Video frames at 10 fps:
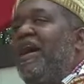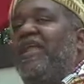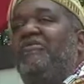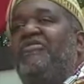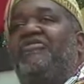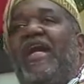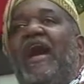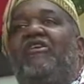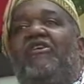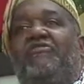and he was
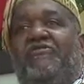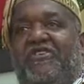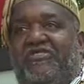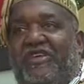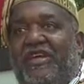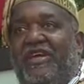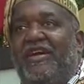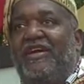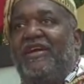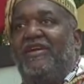now officially
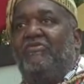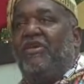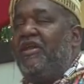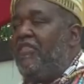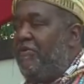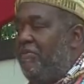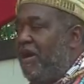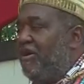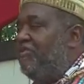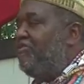one of the
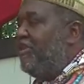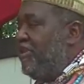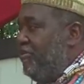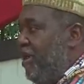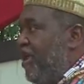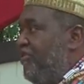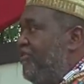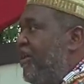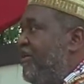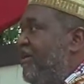monks in the
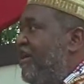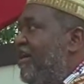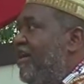monastery.